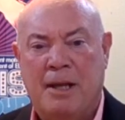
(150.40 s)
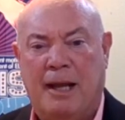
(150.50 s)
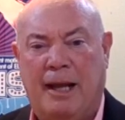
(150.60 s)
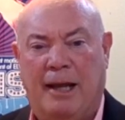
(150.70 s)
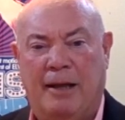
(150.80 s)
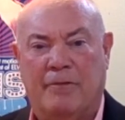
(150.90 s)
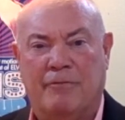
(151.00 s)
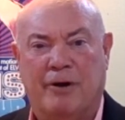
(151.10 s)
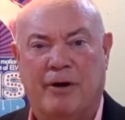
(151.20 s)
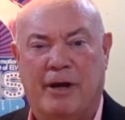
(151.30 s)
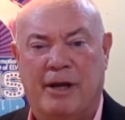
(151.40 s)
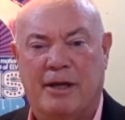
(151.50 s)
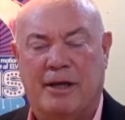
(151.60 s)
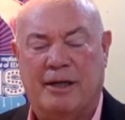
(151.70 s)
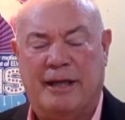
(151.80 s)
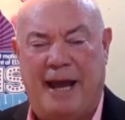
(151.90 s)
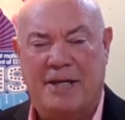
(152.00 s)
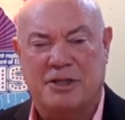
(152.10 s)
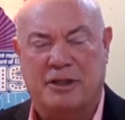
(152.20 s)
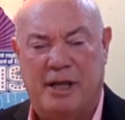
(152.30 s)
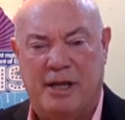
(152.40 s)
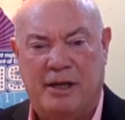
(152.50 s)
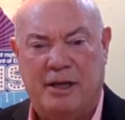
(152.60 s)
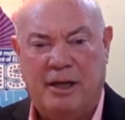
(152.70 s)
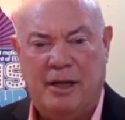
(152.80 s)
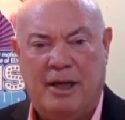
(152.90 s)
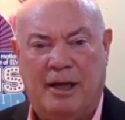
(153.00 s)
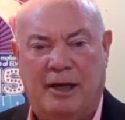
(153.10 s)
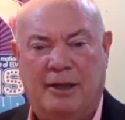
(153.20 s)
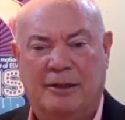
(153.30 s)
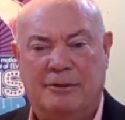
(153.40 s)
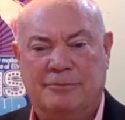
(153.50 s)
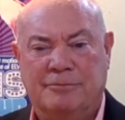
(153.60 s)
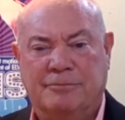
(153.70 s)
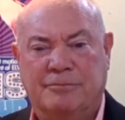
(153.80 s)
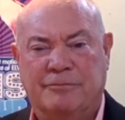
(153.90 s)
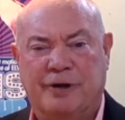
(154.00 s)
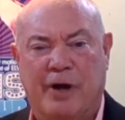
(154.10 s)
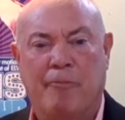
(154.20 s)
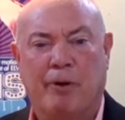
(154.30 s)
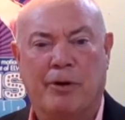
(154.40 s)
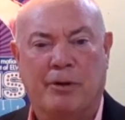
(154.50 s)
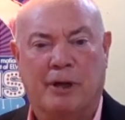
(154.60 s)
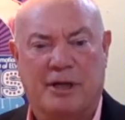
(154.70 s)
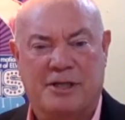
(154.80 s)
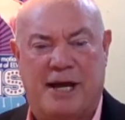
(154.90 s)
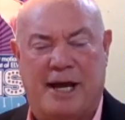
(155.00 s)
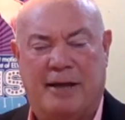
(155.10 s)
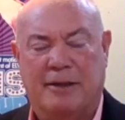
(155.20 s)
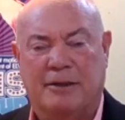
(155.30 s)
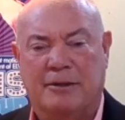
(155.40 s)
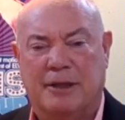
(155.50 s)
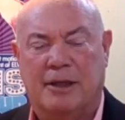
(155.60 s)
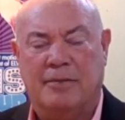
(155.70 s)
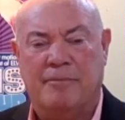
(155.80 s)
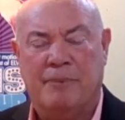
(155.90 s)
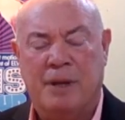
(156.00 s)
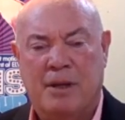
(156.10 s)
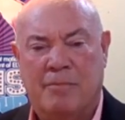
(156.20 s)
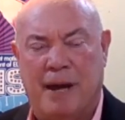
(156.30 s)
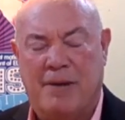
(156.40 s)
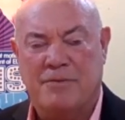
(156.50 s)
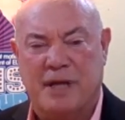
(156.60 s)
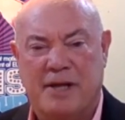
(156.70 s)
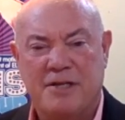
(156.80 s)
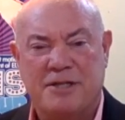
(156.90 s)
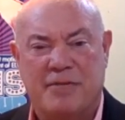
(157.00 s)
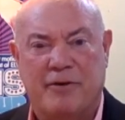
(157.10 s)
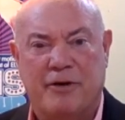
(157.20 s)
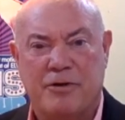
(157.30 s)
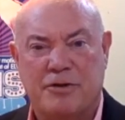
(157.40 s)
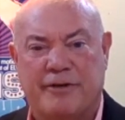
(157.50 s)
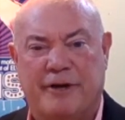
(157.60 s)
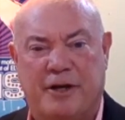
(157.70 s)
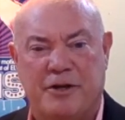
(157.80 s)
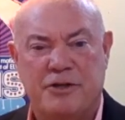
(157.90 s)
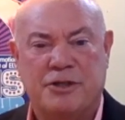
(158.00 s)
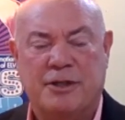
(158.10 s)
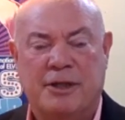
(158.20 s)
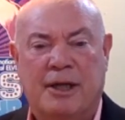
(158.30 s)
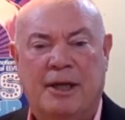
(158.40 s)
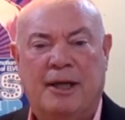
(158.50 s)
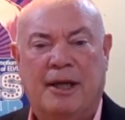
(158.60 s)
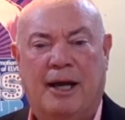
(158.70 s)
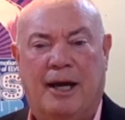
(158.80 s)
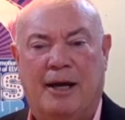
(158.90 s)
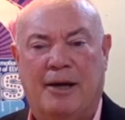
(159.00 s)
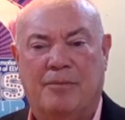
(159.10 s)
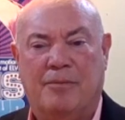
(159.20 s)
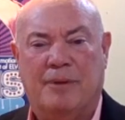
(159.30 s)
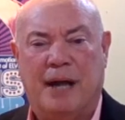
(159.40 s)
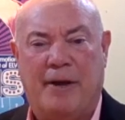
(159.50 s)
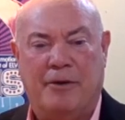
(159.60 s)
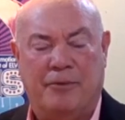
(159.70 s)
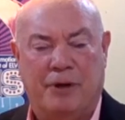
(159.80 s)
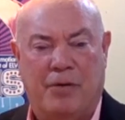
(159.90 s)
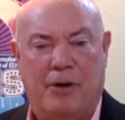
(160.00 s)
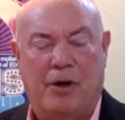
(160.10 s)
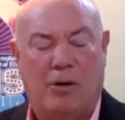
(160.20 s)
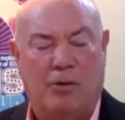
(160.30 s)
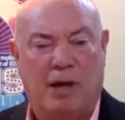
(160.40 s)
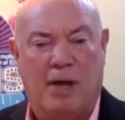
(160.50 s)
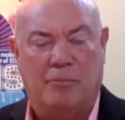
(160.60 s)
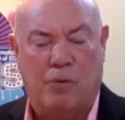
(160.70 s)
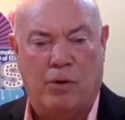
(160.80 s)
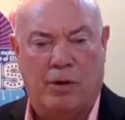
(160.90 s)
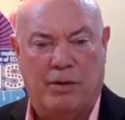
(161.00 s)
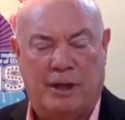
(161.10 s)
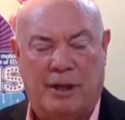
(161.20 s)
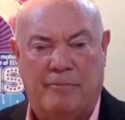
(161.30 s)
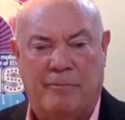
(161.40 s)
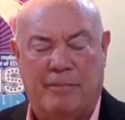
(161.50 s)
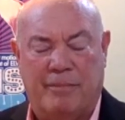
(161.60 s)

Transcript: and in a very uh, ghastly, um, very brutal attack. Um, Mac was 87 years of age. Uh, I don't know a whole lot more. Um,